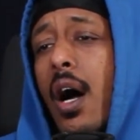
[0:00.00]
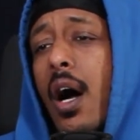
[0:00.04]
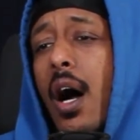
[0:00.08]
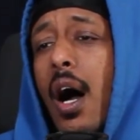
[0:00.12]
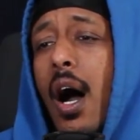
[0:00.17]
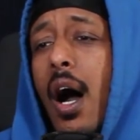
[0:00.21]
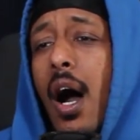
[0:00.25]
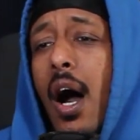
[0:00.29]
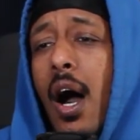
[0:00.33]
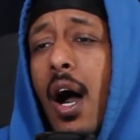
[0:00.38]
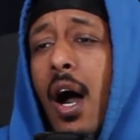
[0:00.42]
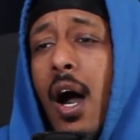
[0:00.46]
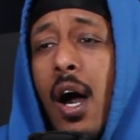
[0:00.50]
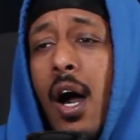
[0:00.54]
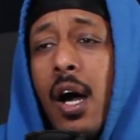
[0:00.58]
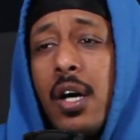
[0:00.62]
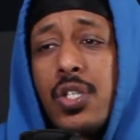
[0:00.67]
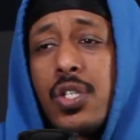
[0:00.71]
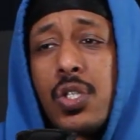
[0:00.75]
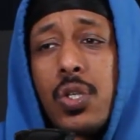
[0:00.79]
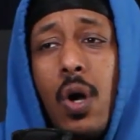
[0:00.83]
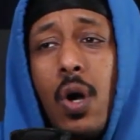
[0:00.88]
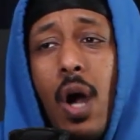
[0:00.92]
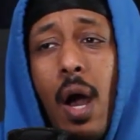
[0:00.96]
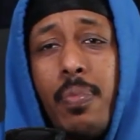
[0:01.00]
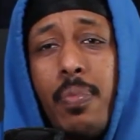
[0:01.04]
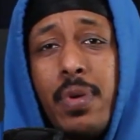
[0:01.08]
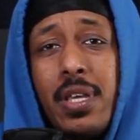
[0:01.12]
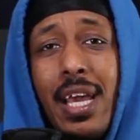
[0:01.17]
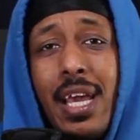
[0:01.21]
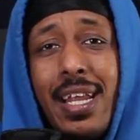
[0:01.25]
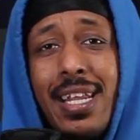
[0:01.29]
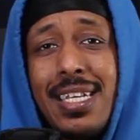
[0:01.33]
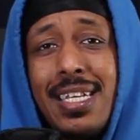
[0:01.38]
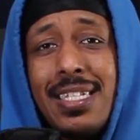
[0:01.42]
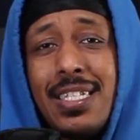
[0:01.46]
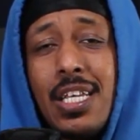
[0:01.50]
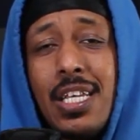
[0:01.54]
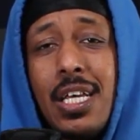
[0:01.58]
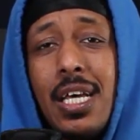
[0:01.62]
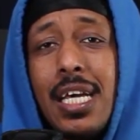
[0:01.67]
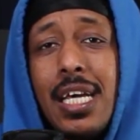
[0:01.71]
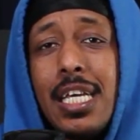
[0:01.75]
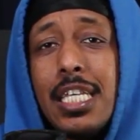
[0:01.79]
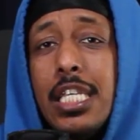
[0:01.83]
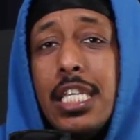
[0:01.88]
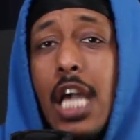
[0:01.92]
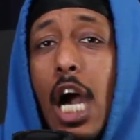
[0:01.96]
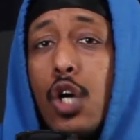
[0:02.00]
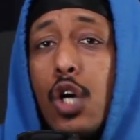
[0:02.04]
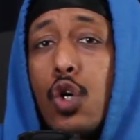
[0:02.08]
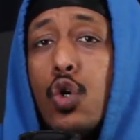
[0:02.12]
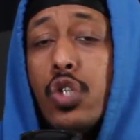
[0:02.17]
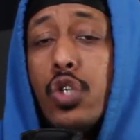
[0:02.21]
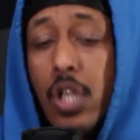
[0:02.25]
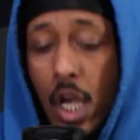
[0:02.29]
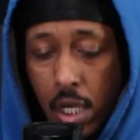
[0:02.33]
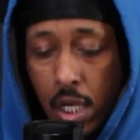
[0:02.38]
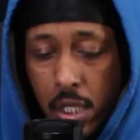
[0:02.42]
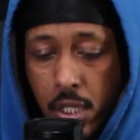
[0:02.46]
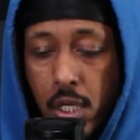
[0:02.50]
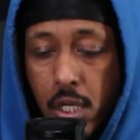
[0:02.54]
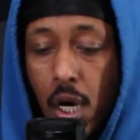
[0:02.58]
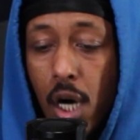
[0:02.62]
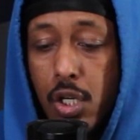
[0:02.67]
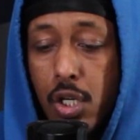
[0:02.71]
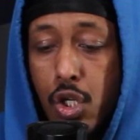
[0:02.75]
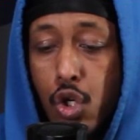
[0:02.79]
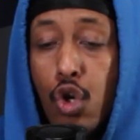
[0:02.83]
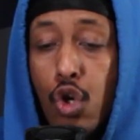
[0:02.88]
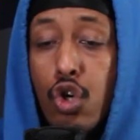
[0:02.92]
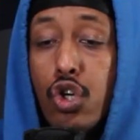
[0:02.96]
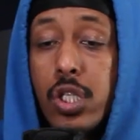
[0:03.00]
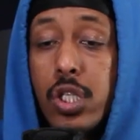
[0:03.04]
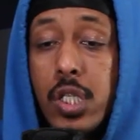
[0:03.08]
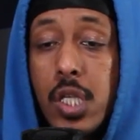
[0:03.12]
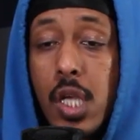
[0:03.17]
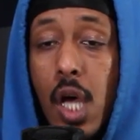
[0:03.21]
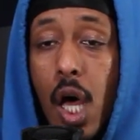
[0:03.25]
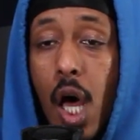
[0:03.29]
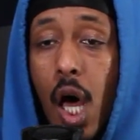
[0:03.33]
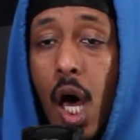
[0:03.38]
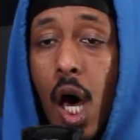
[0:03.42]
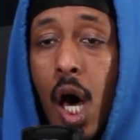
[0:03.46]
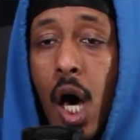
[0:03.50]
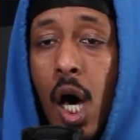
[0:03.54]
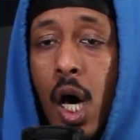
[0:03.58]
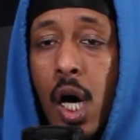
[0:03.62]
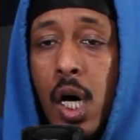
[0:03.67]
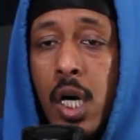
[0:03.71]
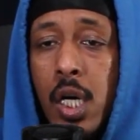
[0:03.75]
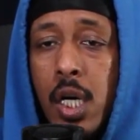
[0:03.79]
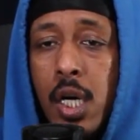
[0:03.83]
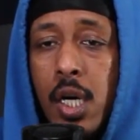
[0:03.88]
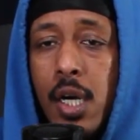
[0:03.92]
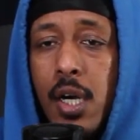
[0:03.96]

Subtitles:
So I've been getting into Yakuza!